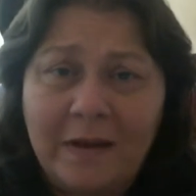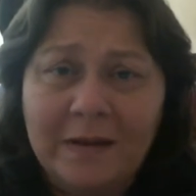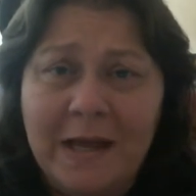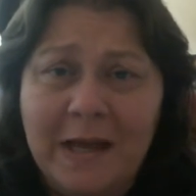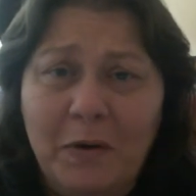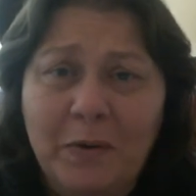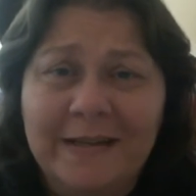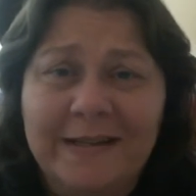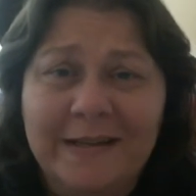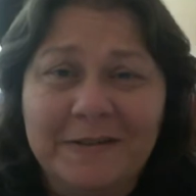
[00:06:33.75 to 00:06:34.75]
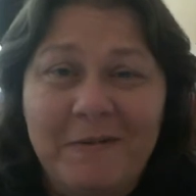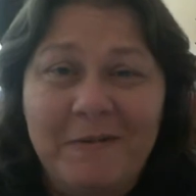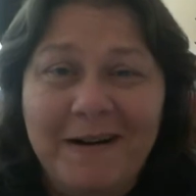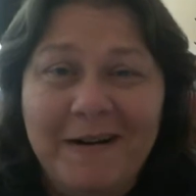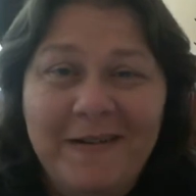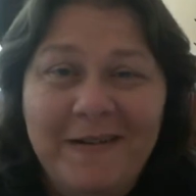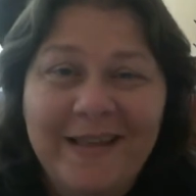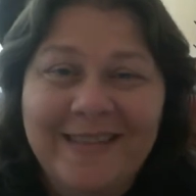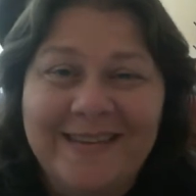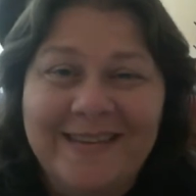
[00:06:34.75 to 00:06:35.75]
So until tomorrow,
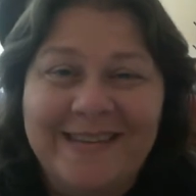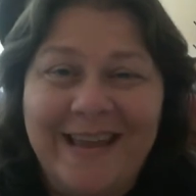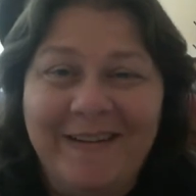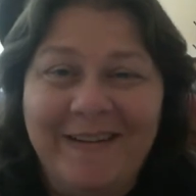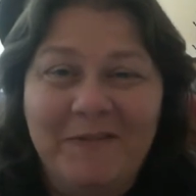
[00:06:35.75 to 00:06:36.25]
this is Kelly